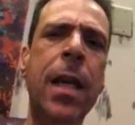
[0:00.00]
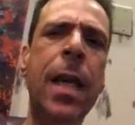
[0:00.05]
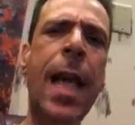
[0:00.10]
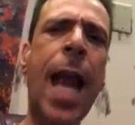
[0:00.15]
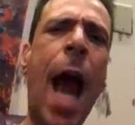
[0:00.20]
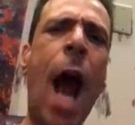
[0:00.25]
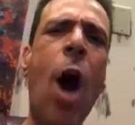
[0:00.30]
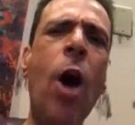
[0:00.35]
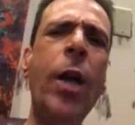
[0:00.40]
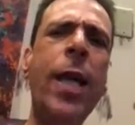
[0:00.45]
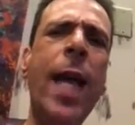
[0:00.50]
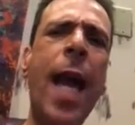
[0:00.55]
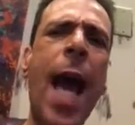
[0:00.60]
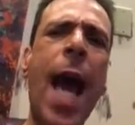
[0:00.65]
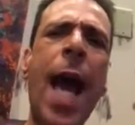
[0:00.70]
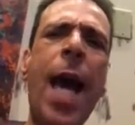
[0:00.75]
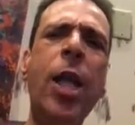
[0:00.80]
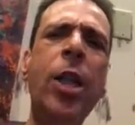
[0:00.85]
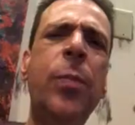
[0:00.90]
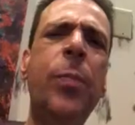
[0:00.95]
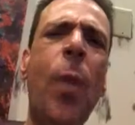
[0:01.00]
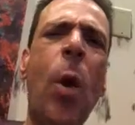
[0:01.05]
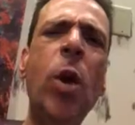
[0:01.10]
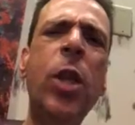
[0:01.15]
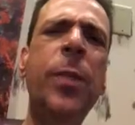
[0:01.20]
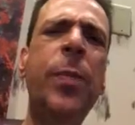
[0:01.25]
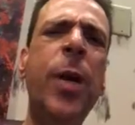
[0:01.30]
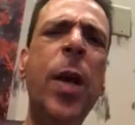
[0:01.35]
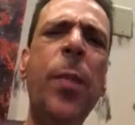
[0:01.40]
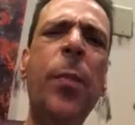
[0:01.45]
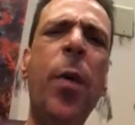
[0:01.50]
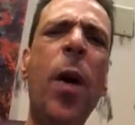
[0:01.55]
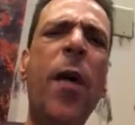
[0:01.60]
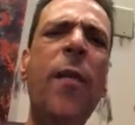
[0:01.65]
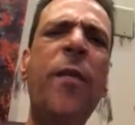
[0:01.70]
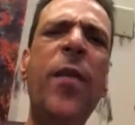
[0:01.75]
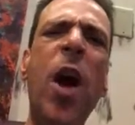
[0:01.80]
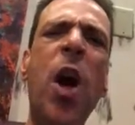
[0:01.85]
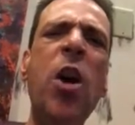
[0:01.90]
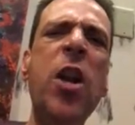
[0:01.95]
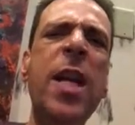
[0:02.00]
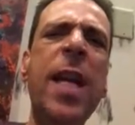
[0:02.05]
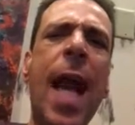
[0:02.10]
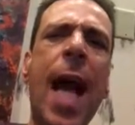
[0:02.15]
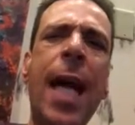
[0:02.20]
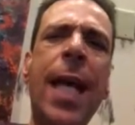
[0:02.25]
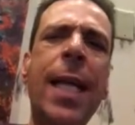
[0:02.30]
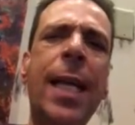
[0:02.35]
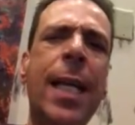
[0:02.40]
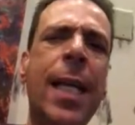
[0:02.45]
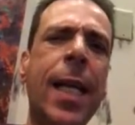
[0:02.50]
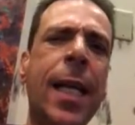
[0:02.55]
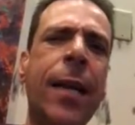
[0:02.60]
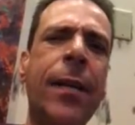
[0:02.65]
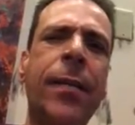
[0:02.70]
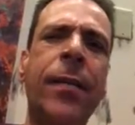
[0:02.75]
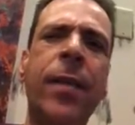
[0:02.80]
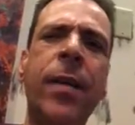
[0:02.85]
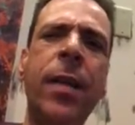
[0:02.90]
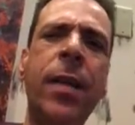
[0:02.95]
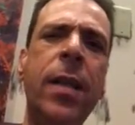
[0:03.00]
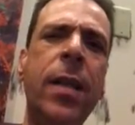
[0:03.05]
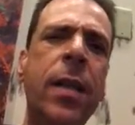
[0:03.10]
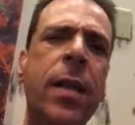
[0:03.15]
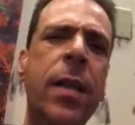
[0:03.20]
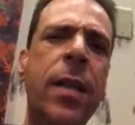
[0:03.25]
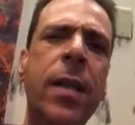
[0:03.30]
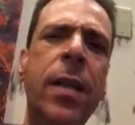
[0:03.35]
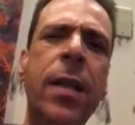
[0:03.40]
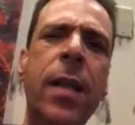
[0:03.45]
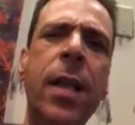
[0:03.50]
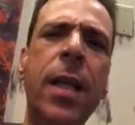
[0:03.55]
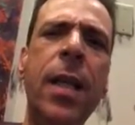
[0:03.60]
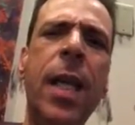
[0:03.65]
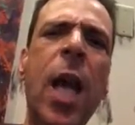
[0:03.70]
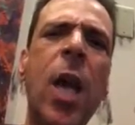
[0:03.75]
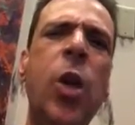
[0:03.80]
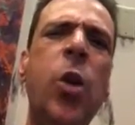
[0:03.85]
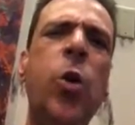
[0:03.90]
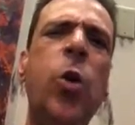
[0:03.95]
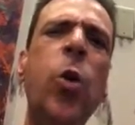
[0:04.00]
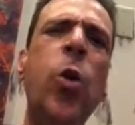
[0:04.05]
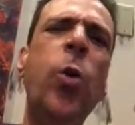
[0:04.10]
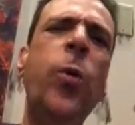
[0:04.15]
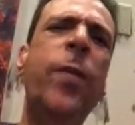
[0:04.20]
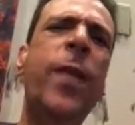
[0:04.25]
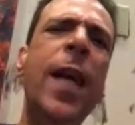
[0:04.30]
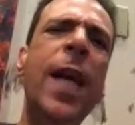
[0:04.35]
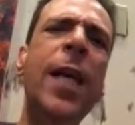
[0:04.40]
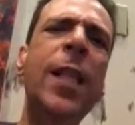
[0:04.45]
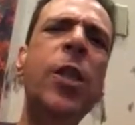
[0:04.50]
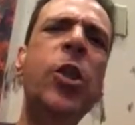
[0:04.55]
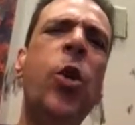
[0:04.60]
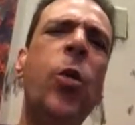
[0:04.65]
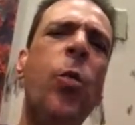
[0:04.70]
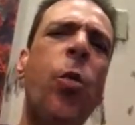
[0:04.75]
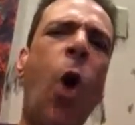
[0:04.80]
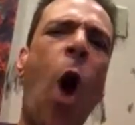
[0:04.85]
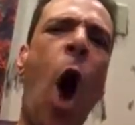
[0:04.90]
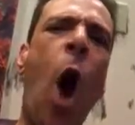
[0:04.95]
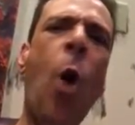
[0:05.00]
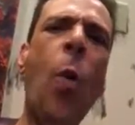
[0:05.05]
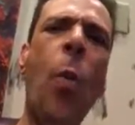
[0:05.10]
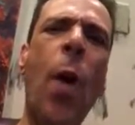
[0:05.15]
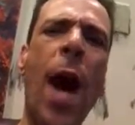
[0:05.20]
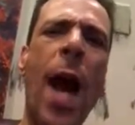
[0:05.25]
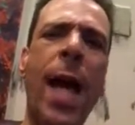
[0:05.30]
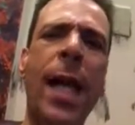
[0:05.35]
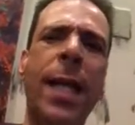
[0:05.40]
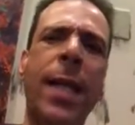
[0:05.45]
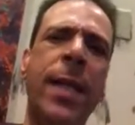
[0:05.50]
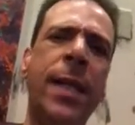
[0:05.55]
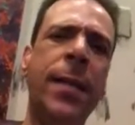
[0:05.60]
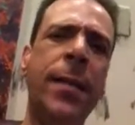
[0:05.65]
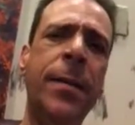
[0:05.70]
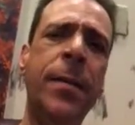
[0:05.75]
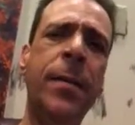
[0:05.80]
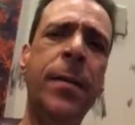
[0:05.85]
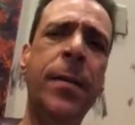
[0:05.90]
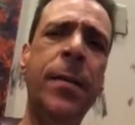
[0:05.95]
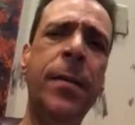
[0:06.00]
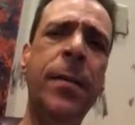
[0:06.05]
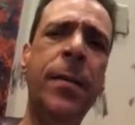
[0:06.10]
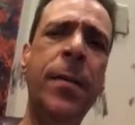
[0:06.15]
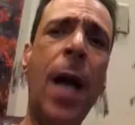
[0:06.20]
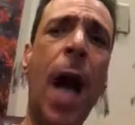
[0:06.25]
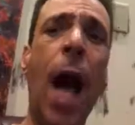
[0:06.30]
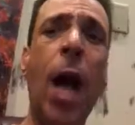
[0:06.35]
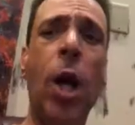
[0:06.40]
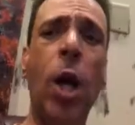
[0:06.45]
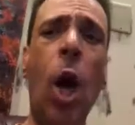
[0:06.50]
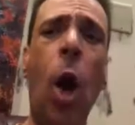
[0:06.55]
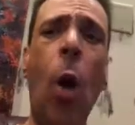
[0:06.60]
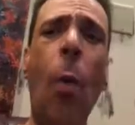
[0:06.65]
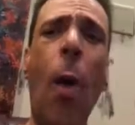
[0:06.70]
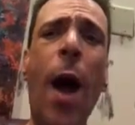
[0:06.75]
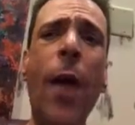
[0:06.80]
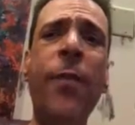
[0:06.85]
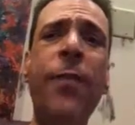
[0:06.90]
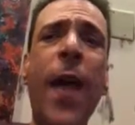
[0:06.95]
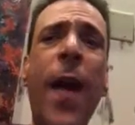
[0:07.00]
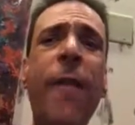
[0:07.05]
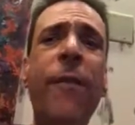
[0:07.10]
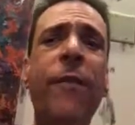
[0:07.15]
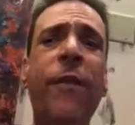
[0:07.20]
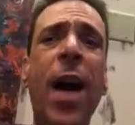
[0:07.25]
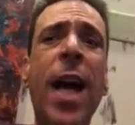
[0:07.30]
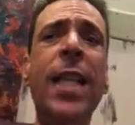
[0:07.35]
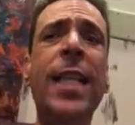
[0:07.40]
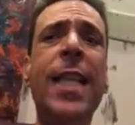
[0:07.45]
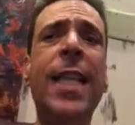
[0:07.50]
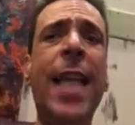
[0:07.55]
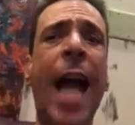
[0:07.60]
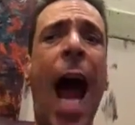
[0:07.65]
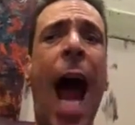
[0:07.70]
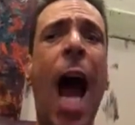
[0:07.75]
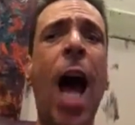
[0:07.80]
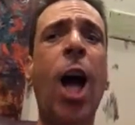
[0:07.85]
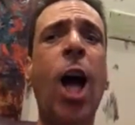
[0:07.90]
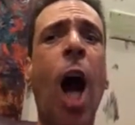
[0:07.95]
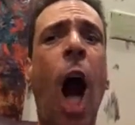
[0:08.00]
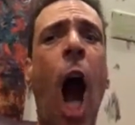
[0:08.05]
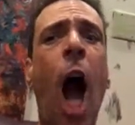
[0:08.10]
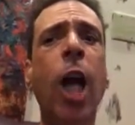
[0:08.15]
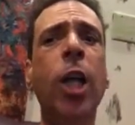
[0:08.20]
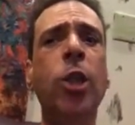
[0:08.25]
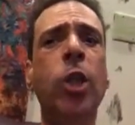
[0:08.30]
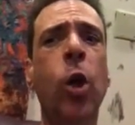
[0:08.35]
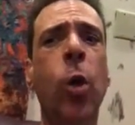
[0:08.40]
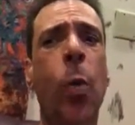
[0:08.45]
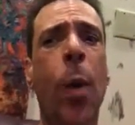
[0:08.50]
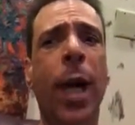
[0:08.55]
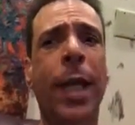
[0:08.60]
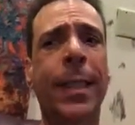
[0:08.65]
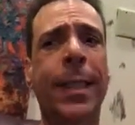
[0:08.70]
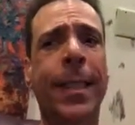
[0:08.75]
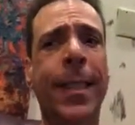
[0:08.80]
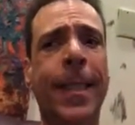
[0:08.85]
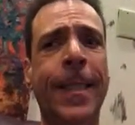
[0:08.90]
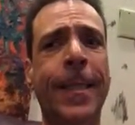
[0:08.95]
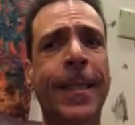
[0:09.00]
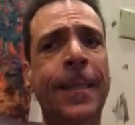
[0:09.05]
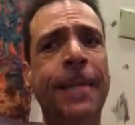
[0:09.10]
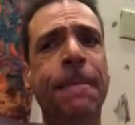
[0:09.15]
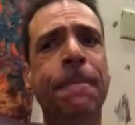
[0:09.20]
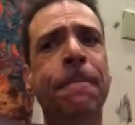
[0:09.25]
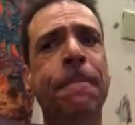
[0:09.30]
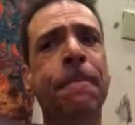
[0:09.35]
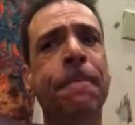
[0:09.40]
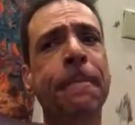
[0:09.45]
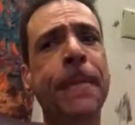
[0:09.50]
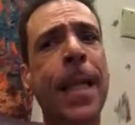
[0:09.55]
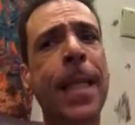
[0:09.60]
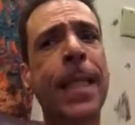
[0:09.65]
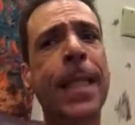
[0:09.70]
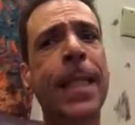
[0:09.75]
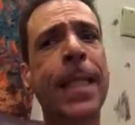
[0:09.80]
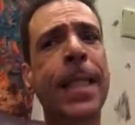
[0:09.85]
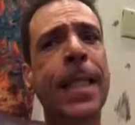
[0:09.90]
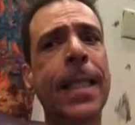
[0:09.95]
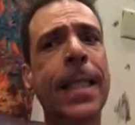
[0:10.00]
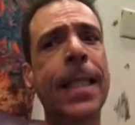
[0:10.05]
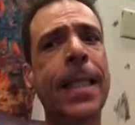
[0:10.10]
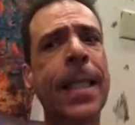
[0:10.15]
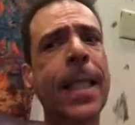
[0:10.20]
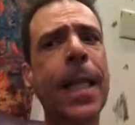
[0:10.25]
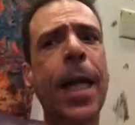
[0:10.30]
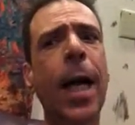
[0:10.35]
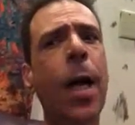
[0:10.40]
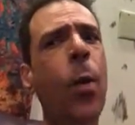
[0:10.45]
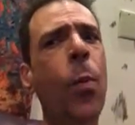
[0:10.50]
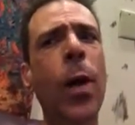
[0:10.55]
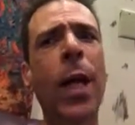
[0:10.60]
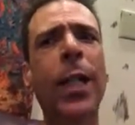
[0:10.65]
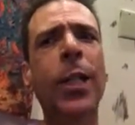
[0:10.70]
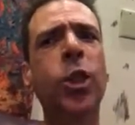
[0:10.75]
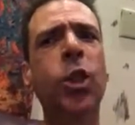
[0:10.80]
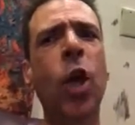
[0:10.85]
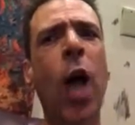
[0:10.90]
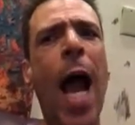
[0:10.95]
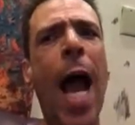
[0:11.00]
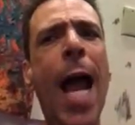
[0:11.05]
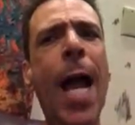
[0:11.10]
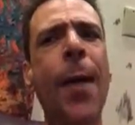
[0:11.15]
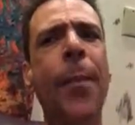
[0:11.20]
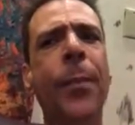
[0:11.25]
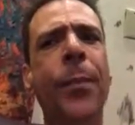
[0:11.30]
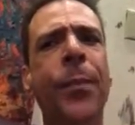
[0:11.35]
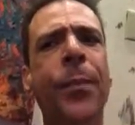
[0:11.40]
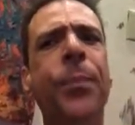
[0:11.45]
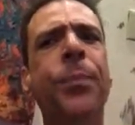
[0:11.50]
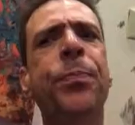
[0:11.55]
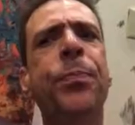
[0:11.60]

Nowadays, most people are very negative. They do things the wrong way. And you know what? They face dire consequences. What a shame.